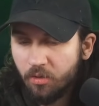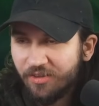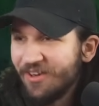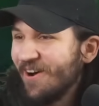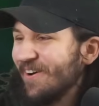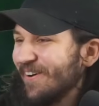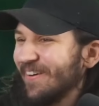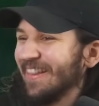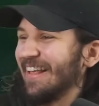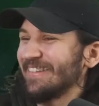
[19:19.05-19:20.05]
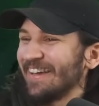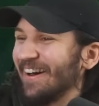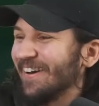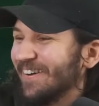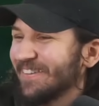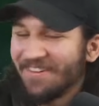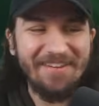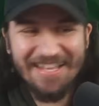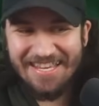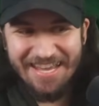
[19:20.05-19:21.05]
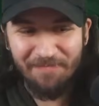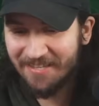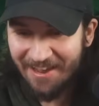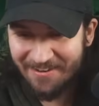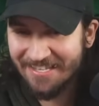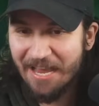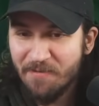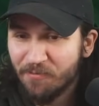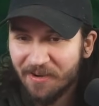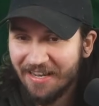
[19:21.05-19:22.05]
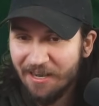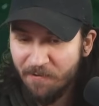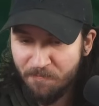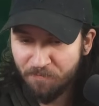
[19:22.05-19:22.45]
Yo, let's go! Did we get the yips out? Does that mean we're good?